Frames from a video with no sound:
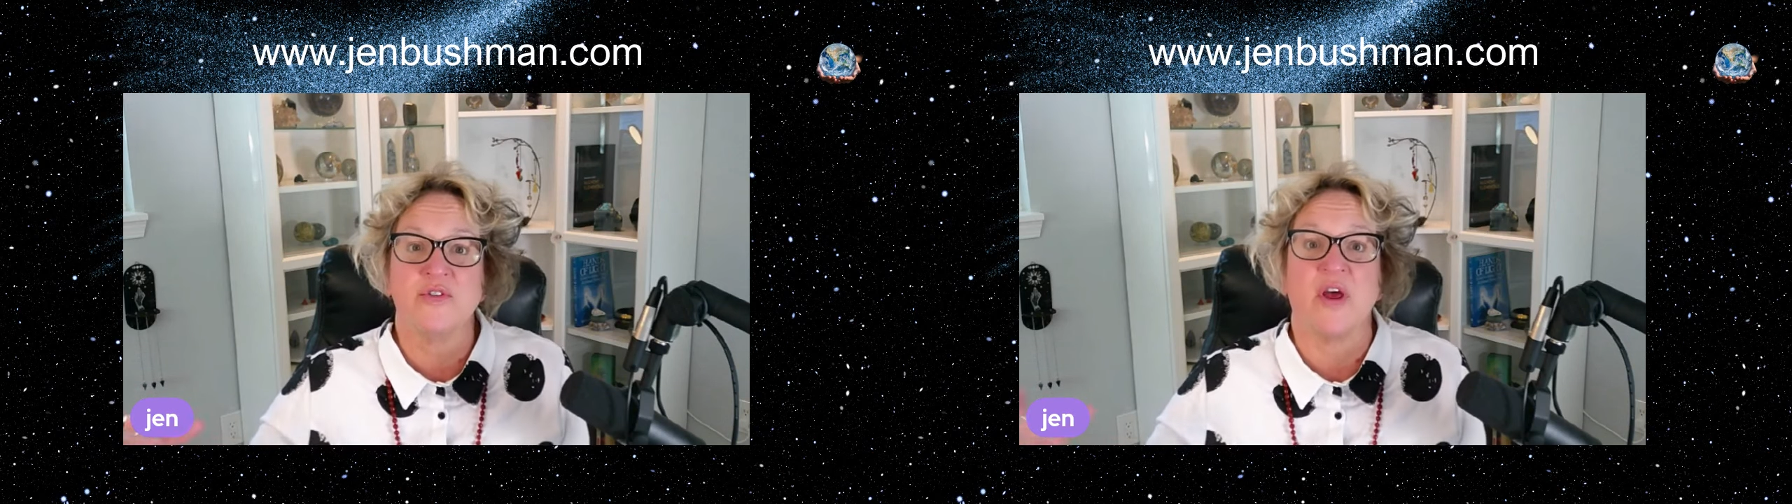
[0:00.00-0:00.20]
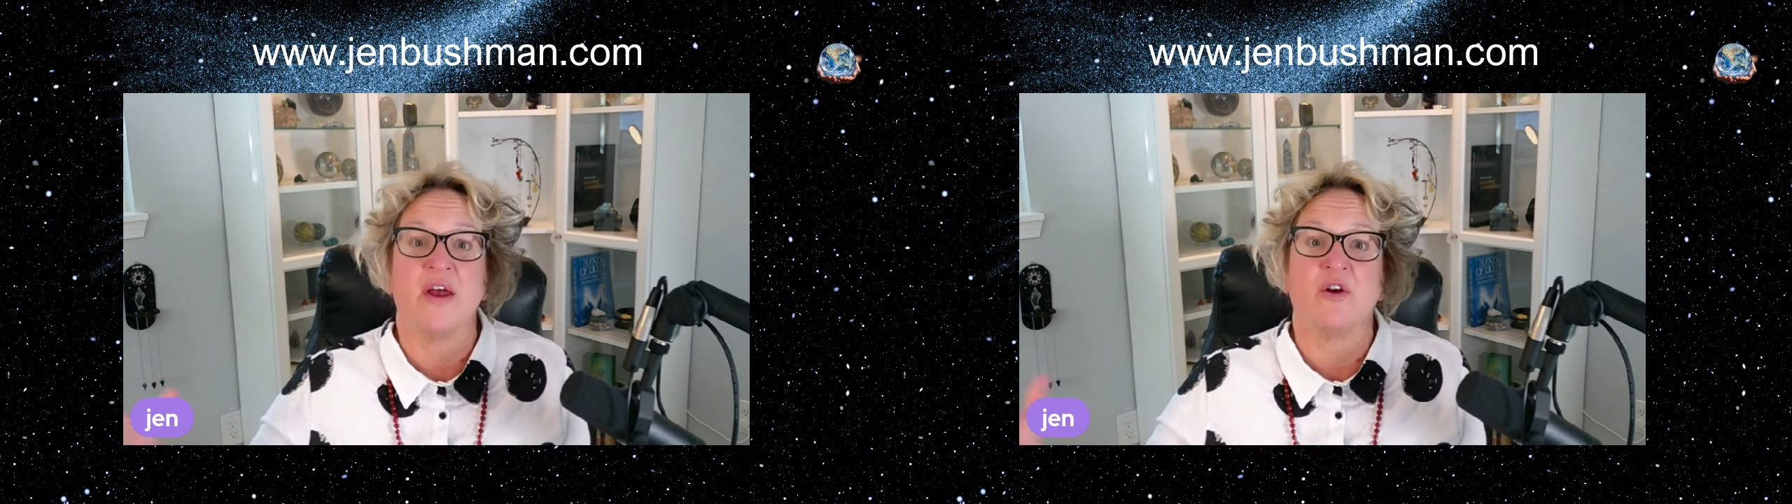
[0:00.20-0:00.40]

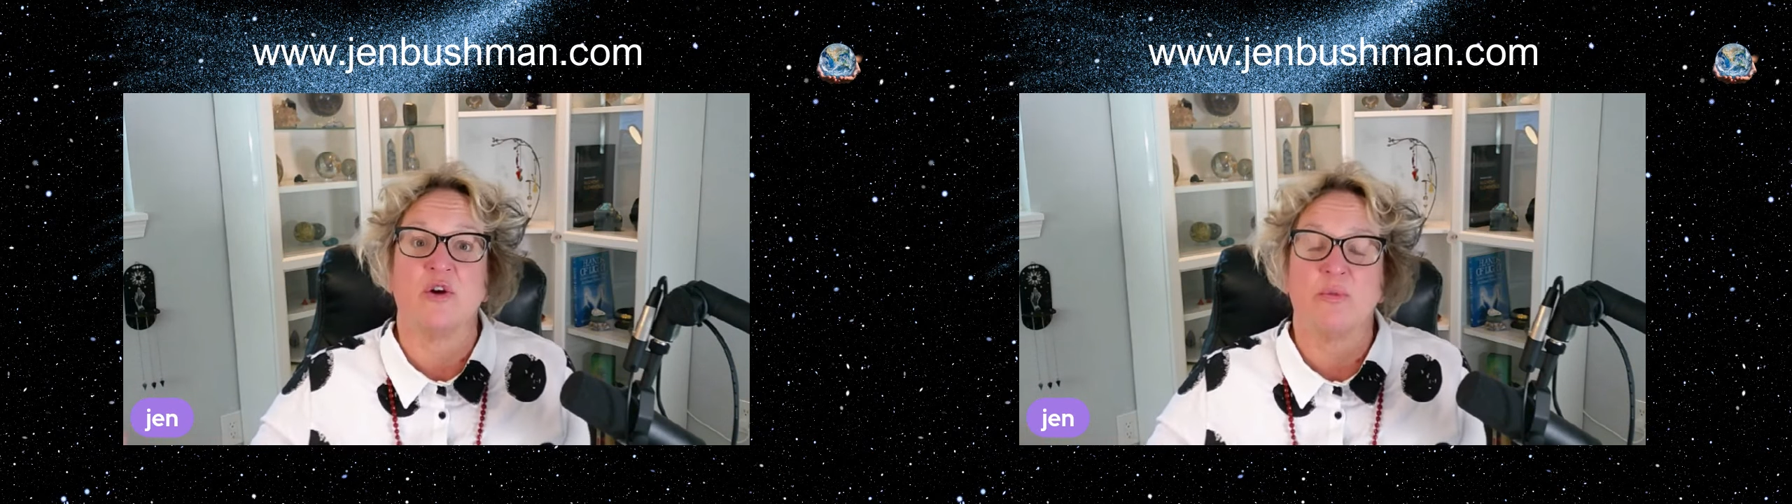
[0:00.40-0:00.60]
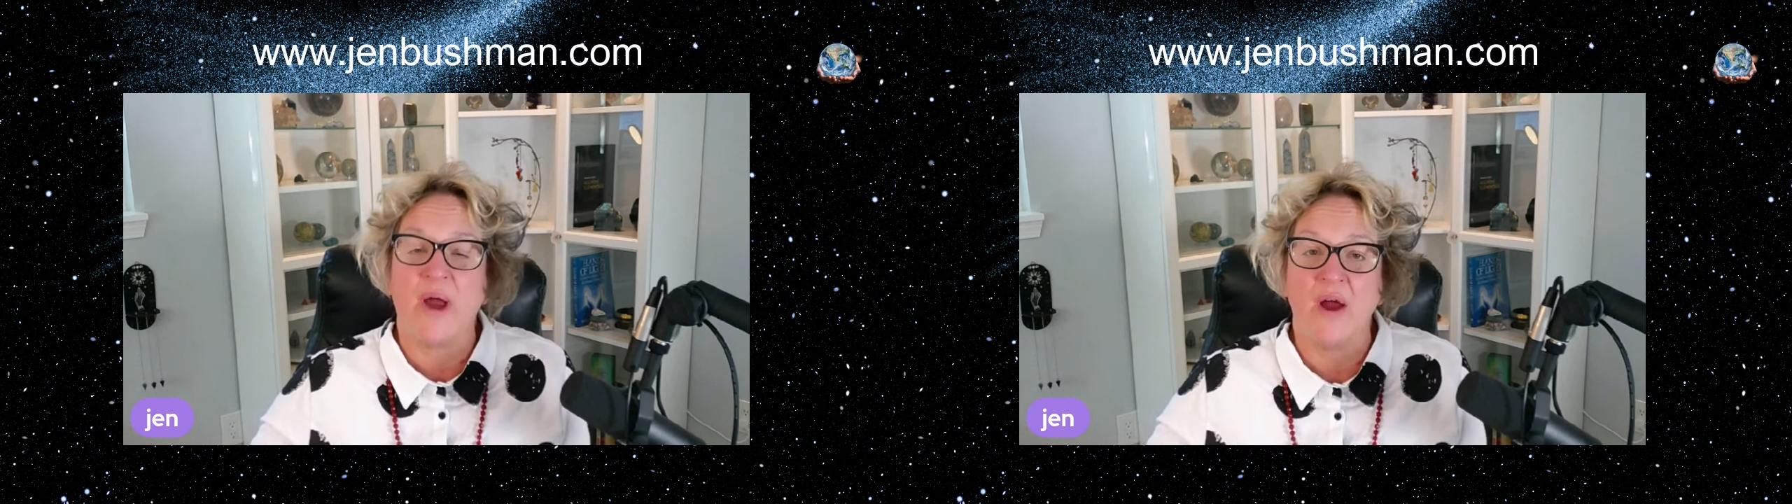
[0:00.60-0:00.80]
that are
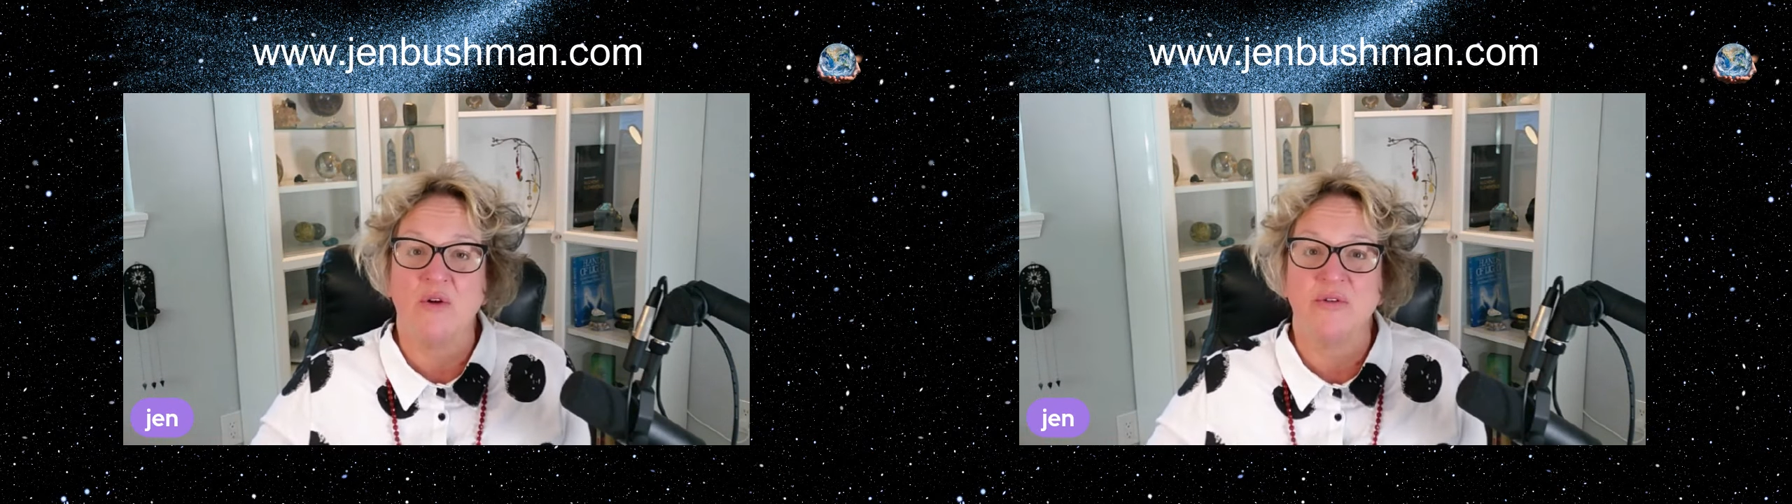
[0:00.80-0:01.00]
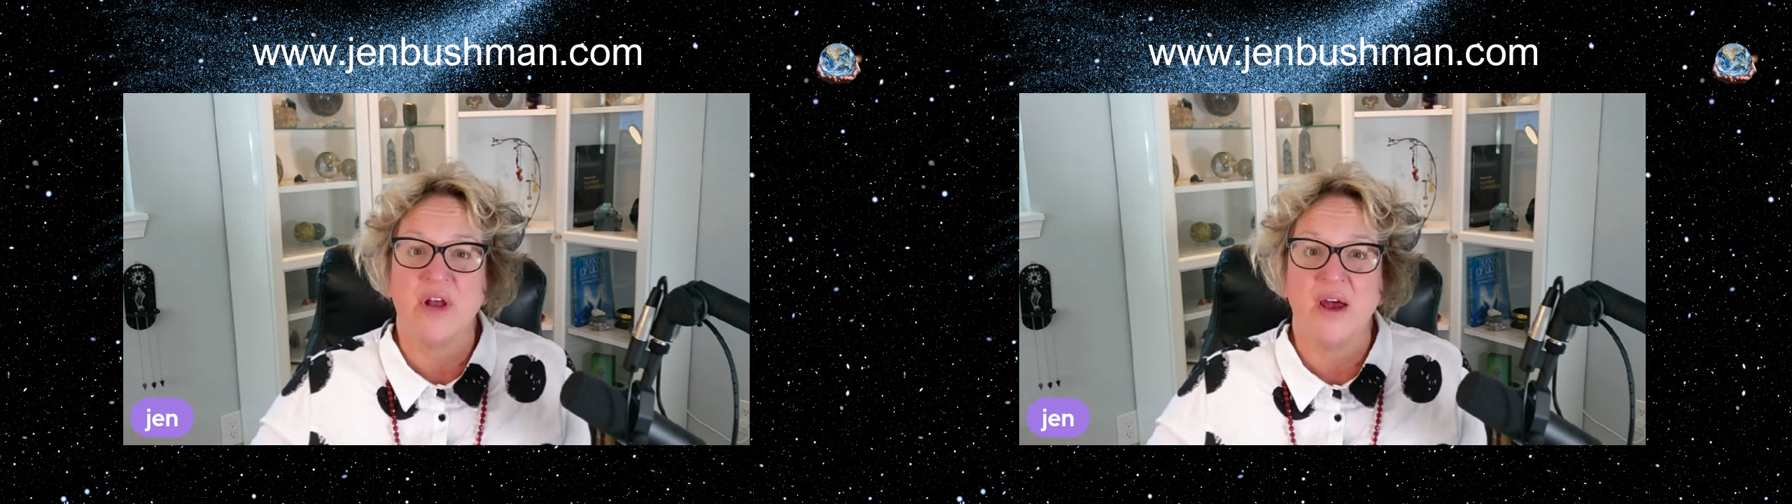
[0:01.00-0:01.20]

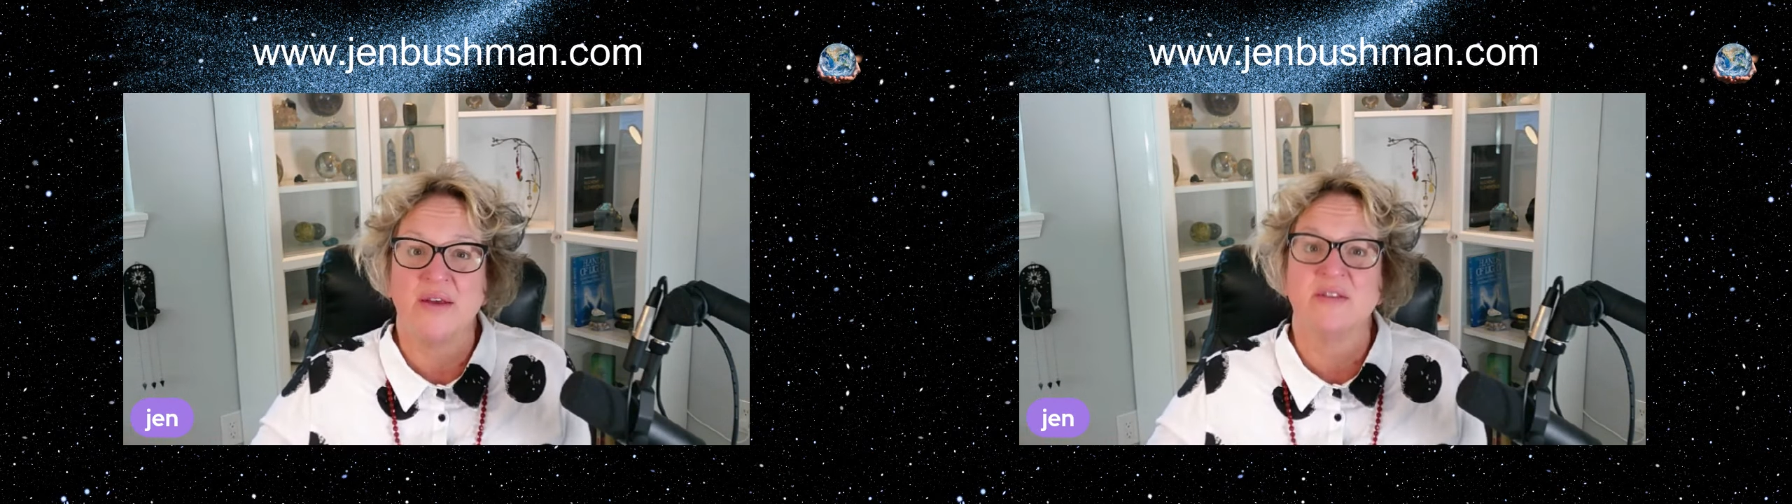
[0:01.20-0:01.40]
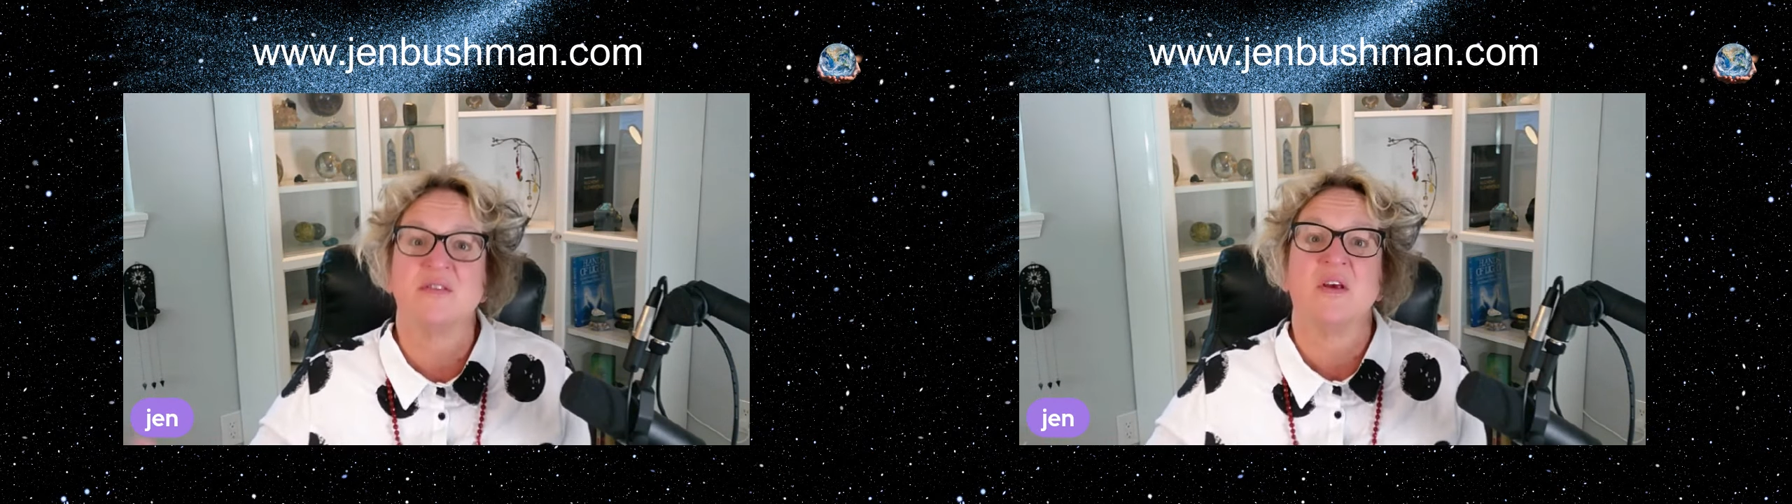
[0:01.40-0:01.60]
around
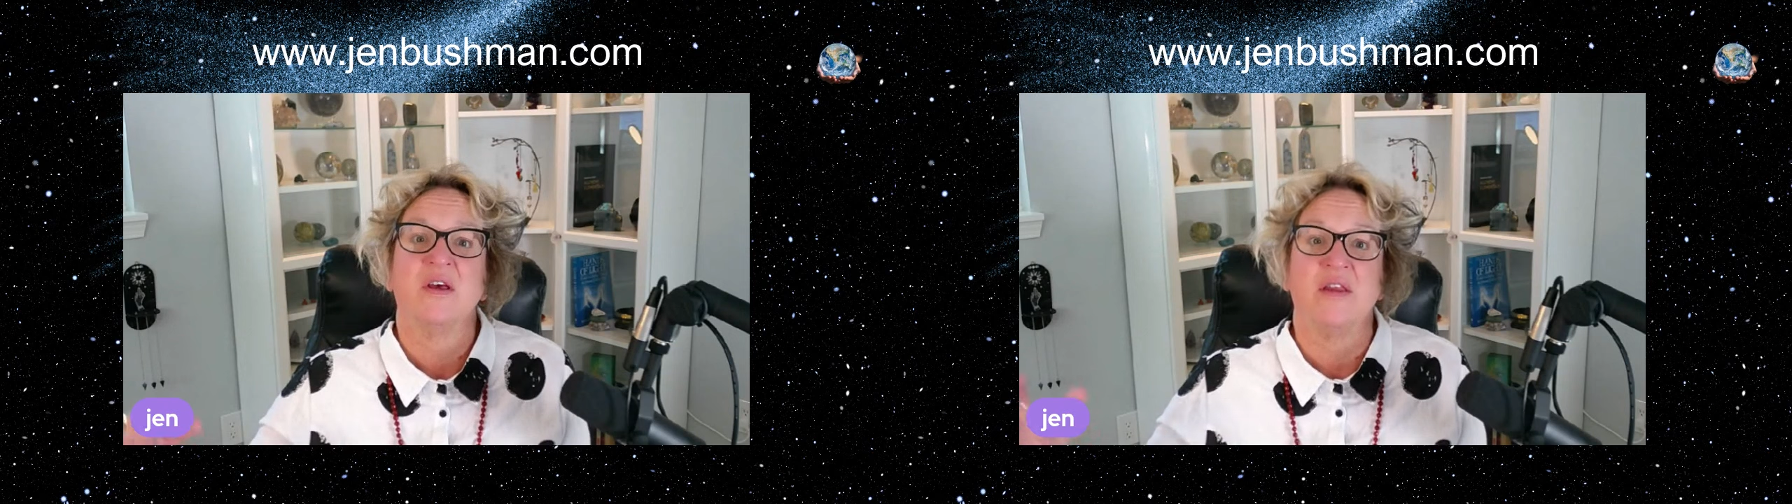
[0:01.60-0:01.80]
us